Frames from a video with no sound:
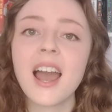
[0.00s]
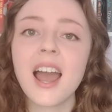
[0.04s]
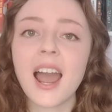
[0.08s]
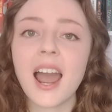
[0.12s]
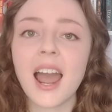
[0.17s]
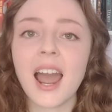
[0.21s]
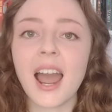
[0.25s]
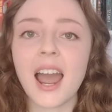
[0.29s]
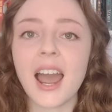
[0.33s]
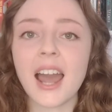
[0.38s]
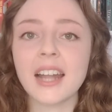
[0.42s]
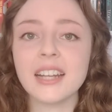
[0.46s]

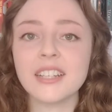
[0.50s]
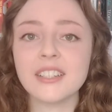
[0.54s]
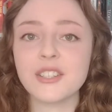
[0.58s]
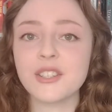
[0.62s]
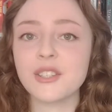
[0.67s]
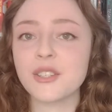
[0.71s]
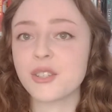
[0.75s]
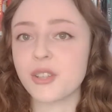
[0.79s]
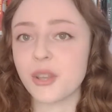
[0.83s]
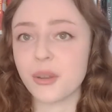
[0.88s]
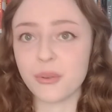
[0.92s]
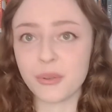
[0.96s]
and
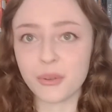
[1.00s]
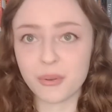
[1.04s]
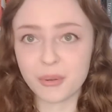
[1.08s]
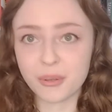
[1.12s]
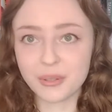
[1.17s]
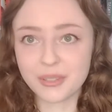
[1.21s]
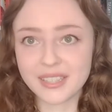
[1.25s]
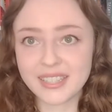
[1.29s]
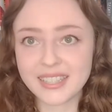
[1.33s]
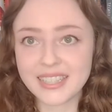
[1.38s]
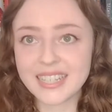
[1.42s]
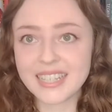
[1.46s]
so you
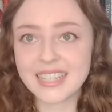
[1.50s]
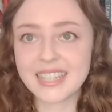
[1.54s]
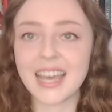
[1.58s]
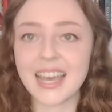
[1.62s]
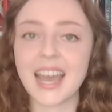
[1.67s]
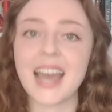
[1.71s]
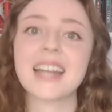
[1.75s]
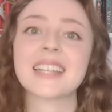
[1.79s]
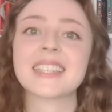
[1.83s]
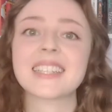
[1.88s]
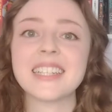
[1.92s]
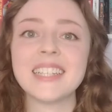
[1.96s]
can see
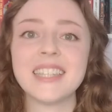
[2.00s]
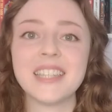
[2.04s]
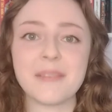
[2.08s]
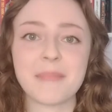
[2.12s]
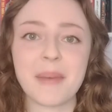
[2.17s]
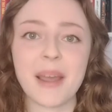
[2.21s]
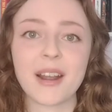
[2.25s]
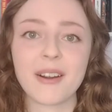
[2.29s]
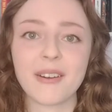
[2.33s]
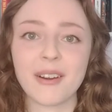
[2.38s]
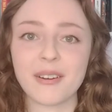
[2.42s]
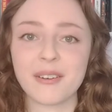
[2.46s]
that in the
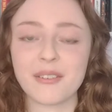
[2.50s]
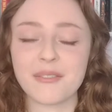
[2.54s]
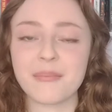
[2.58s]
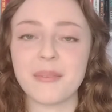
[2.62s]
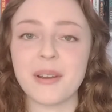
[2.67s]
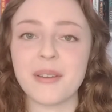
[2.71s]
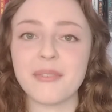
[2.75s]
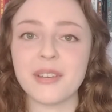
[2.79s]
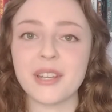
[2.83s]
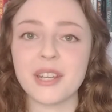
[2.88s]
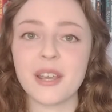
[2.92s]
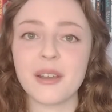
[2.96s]
background of
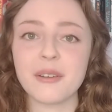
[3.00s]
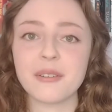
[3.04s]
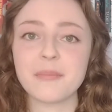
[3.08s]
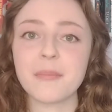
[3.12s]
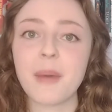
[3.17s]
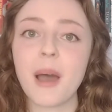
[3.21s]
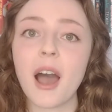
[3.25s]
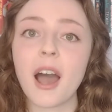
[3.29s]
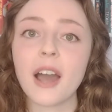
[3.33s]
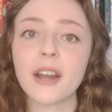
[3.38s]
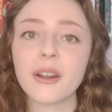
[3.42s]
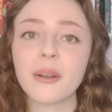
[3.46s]
my videos,
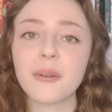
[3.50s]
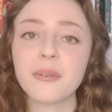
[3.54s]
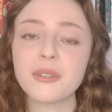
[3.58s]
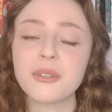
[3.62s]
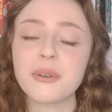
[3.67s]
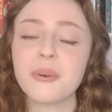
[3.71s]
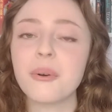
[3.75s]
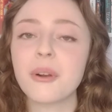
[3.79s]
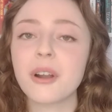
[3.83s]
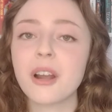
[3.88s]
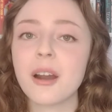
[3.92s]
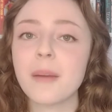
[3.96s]
but I don't
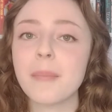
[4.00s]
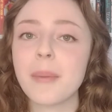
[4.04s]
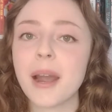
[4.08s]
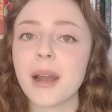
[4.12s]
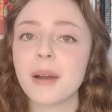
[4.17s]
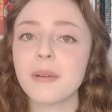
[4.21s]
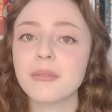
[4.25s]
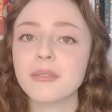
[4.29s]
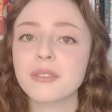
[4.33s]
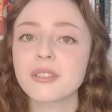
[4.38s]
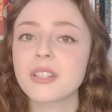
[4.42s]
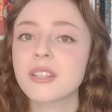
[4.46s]
talk
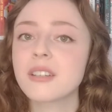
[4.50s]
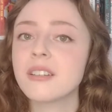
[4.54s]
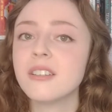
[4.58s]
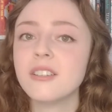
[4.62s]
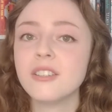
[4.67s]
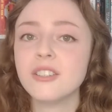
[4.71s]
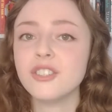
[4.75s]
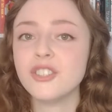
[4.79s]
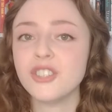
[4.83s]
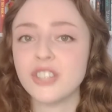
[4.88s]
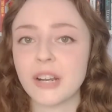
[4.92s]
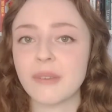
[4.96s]
about
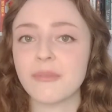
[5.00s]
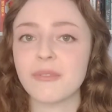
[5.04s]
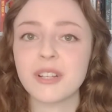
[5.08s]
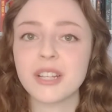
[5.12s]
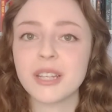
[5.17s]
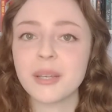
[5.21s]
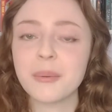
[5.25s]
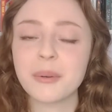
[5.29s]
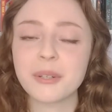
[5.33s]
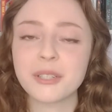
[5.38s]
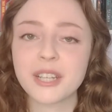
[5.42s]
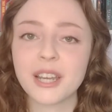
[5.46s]

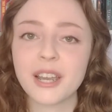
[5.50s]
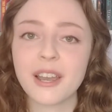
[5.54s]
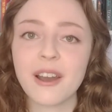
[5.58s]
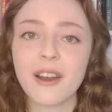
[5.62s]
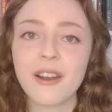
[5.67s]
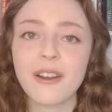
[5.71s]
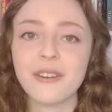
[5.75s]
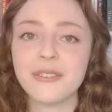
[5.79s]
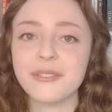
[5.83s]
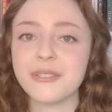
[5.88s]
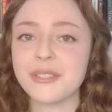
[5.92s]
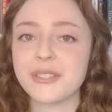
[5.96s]
generally what
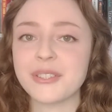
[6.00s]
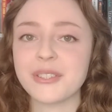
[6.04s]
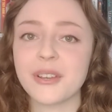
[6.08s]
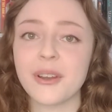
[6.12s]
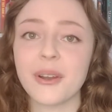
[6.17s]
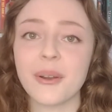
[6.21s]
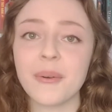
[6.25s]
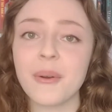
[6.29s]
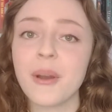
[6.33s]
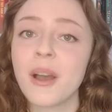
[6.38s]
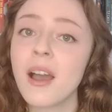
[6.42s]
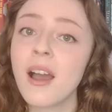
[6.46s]
I own,
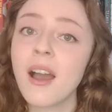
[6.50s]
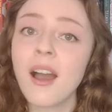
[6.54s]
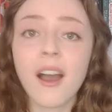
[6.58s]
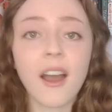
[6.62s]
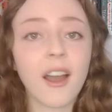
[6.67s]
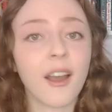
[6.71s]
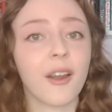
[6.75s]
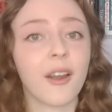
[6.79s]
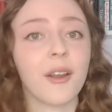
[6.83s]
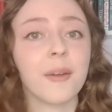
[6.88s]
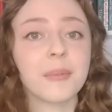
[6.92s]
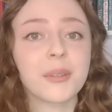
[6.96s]
so
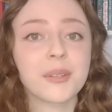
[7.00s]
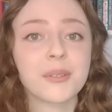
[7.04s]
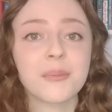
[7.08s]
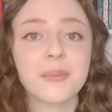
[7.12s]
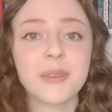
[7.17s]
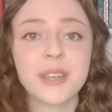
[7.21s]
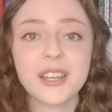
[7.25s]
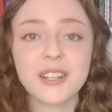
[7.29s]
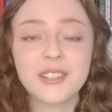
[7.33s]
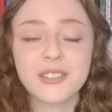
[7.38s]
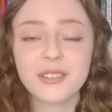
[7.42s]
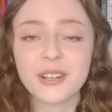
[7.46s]
I hope this will
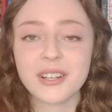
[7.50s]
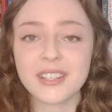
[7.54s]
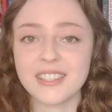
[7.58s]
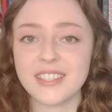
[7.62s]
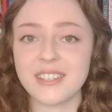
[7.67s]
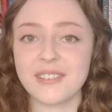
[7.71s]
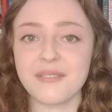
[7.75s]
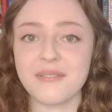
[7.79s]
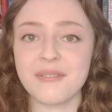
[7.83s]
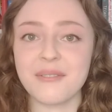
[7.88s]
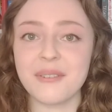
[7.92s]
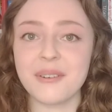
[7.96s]
be
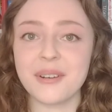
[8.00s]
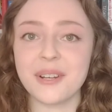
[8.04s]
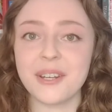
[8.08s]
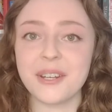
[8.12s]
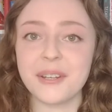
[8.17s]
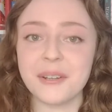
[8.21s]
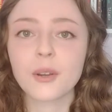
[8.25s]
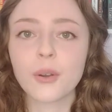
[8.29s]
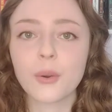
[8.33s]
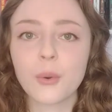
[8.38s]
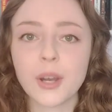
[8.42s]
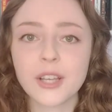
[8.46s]
interesting for
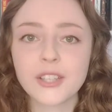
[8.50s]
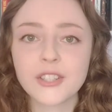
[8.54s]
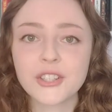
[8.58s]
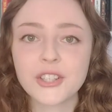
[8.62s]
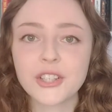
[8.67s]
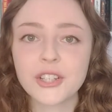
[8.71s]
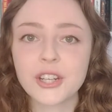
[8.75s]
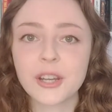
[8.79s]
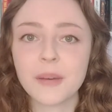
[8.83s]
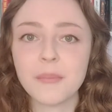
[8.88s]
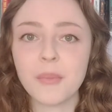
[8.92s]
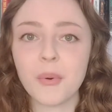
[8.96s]
you.
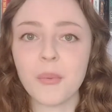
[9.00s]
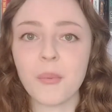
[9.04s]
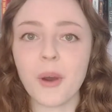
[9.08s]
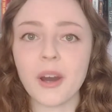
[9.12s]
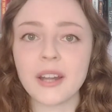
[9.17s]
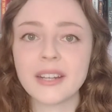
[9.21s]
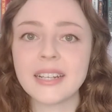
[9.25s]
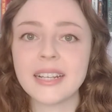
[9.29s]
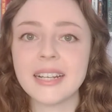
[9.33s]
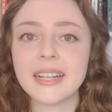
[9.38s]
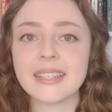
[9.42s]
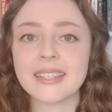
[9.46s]
Question number
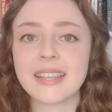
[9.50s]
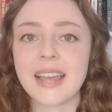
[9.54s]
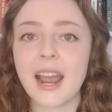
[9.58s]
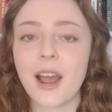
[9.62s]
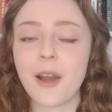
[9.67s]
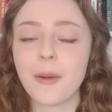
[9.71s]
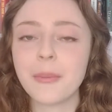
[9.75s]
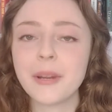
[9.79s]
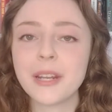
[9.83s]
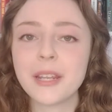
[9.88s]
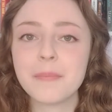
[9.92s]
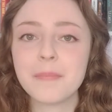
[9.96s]
one is,
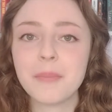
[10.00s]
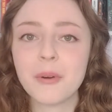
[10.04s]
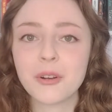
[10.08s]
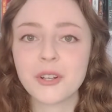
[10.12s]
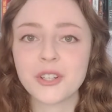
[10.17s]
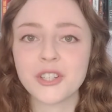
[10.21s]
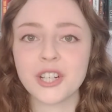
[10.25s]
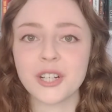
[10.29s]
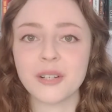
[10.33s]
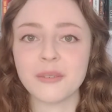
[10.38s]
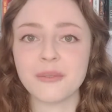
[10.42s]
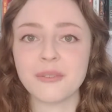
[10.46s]
how many
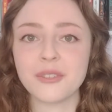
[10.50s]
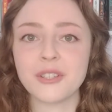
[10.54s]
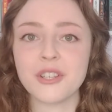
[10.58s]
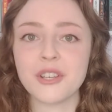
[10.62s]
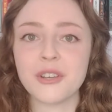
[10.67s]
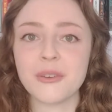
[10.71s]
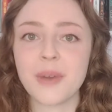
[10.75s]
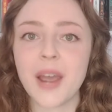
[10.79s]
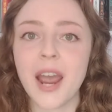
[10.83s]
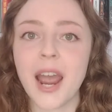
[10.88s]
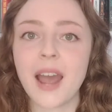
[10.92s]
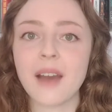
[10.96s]
bookshelves do
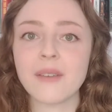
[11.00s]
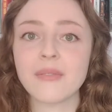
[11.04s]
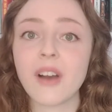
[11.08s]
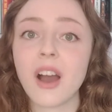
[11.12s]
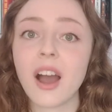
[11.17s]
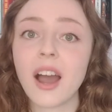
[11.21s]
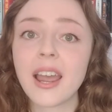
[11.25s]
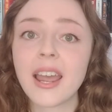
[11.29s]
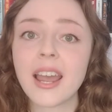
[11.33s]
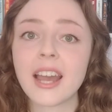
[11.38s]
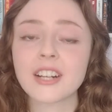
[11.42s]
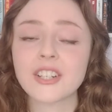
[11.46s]
you have?
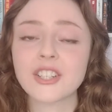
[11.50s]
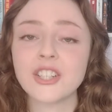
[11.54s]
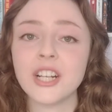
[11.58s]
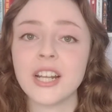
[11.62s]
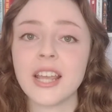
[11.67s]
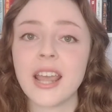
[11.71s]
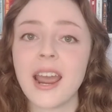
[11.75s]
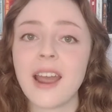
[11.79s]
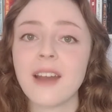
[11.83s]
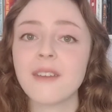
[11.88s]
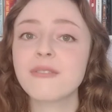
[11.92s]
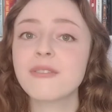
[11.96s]
I
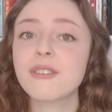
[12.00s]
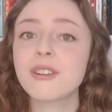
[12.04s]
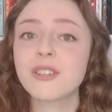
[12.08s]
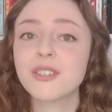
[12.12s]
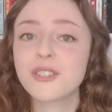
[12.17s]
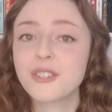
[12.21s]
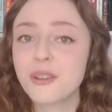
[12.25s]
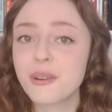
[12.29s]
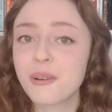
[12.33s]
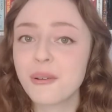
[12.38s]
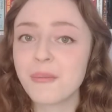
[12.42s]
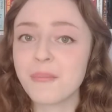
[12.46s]
actually have
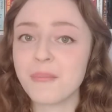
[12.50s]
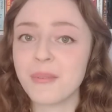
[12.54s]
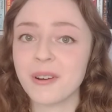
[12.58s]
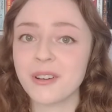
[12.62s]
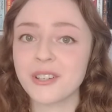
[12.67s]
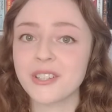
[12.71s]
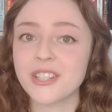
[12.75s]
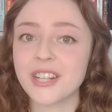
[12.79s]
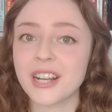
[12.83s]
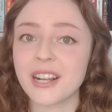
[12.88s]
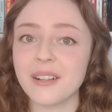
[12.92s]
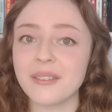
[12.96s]
2
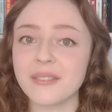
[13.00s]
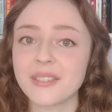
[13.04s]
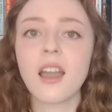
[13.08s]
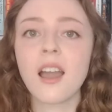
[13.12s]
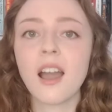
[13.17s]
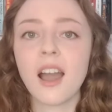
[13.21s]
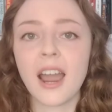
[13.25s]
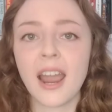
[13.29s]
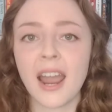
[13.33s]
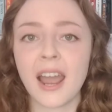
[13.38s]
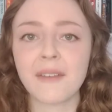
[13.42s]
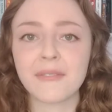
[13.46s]
bookshelves.
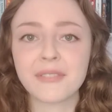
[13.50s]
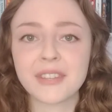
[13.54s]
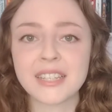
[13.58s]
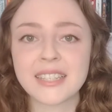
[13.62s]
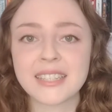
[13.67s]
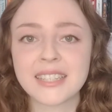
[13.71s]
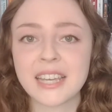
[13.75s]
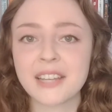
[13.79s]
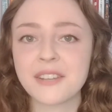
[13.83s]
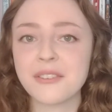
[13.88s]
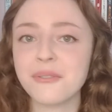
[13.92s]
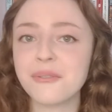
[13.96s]
I have
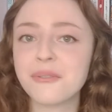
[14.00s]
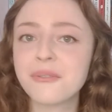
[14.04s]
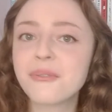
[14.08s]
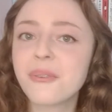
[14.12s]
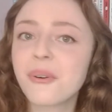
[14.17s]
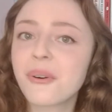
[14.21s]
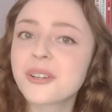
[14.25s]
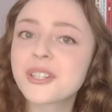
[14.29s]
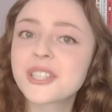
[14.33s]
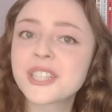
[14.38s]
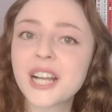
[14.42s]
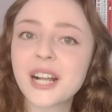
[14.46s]
this set of
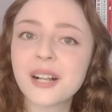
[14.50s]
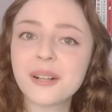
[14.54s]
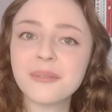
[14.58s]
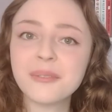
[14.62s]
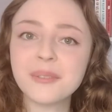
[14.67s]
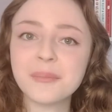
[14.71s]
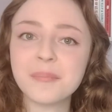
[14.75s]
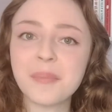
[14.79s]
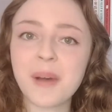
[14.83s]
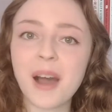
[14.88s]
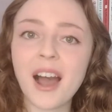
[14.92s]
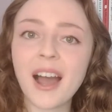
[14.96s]
4
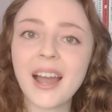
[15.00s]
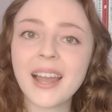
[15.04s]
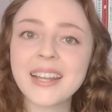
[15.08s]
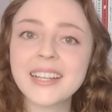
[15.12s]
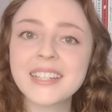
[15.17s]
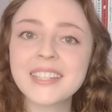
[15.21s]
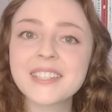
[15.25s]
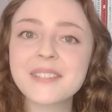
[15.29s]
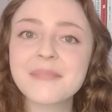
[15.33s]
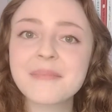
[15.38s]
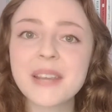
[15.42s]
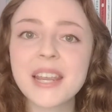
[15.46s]
shelves
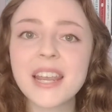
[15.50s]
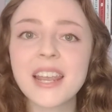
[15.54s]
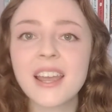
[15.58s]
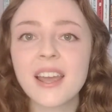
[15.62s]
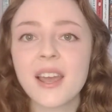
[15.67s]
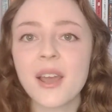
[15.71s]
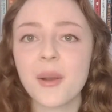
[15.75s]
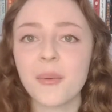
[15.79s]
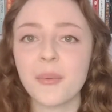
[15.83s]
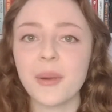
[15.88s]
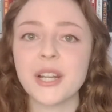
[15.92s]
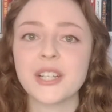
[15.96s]
behind me,
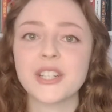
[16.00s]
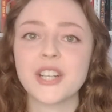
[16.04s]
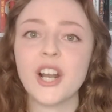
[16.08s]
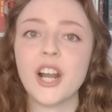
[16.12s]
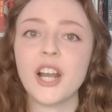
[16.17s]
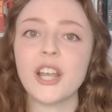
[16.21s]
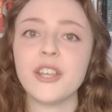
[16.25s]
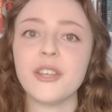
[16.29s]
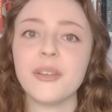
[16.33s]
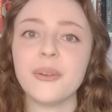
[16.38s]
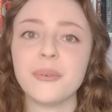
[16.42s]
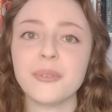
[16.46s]
which
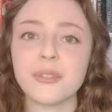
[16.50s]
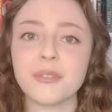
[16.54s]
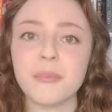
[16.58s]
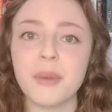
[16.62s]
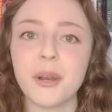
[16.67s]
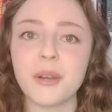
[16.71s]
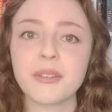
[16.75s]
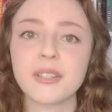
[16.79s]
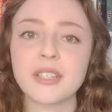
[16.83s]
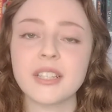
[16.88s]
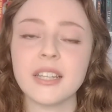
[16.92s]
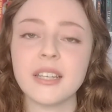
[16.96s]
I use
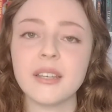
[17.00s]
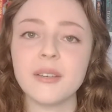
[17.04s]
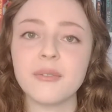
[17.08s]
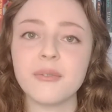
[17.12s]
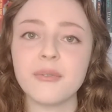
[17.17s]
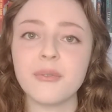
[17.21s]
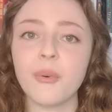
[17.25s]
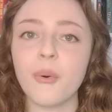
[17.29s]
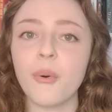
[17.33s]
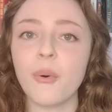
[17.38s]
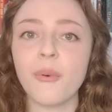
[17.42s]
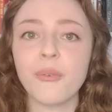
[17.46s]
mostly
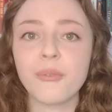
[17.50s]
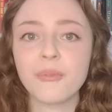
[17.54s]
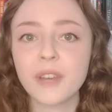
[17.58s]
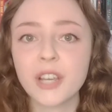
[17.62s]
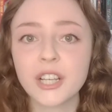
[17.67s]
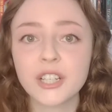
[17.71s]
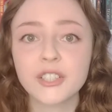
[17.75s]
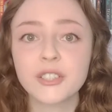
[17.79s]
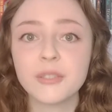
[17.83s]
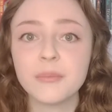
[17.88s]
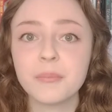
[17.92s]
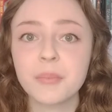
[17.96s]
for
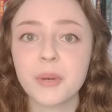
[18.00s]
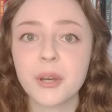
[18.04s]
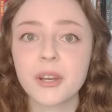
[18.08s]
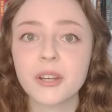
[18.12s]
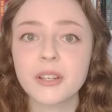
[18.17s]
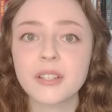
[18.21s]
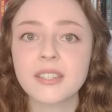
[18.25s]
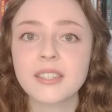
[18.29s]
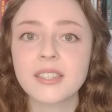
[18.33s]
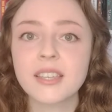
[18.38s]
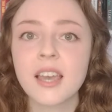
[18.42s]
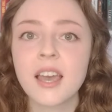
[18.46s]
fiction
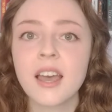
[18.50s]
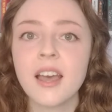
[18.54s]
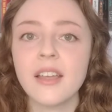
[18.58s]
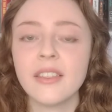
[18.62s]
books.